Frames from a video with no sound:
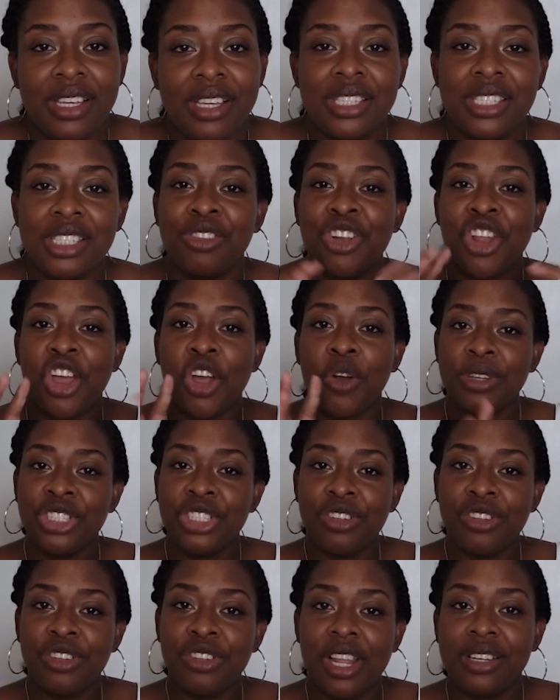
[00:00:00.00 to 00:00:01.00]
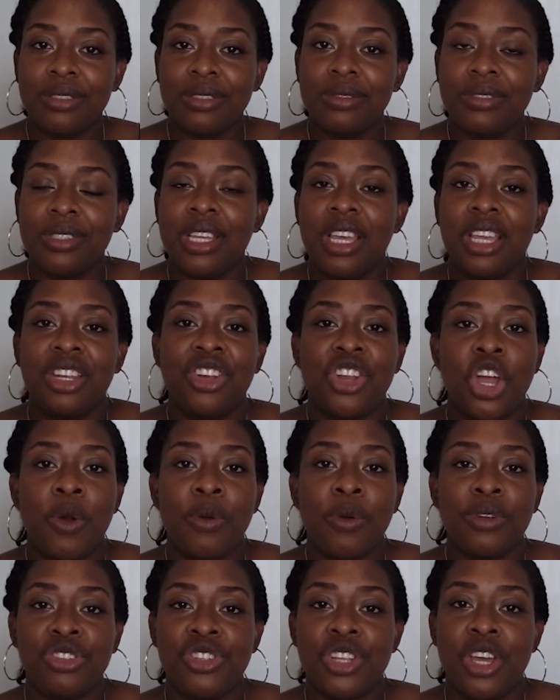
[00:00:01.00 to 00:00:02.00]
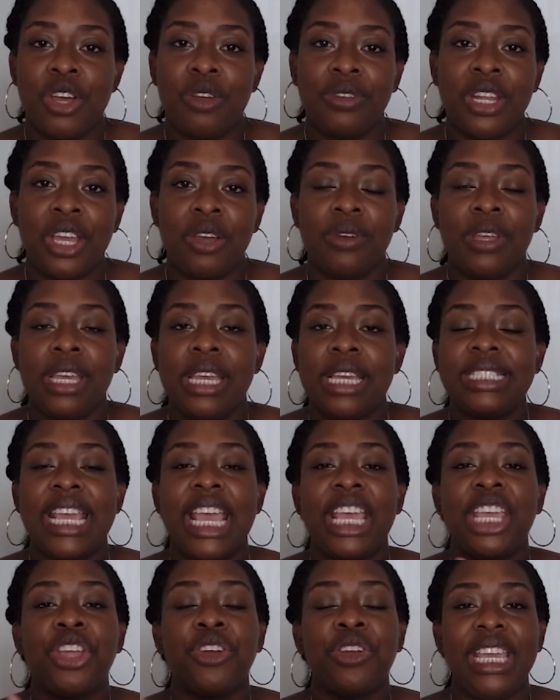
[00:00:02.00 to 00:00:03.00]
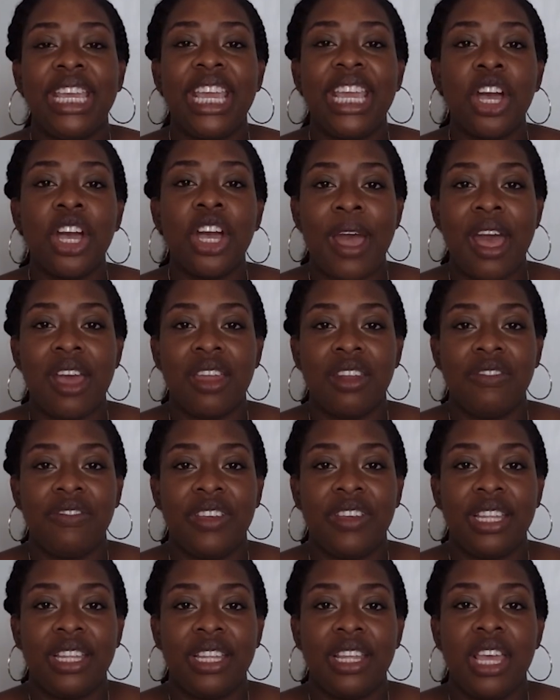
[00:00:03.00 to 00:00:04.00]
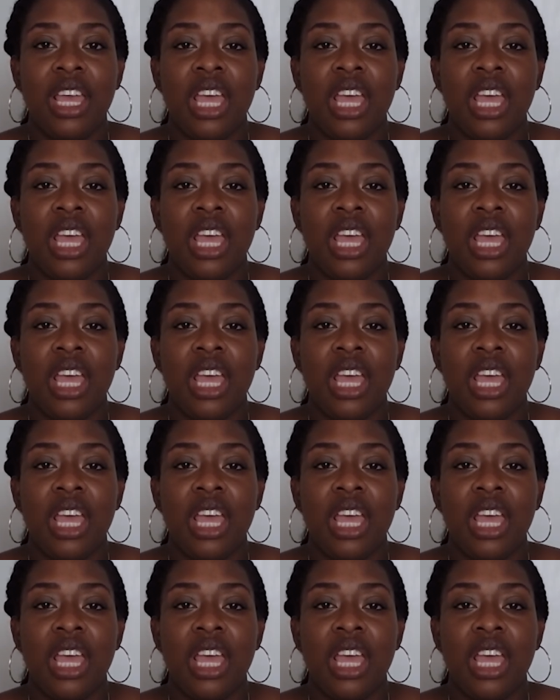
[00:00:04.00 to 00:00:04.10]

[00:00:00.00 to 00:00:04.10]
So know what you know what you don't know. Take your ego out of it.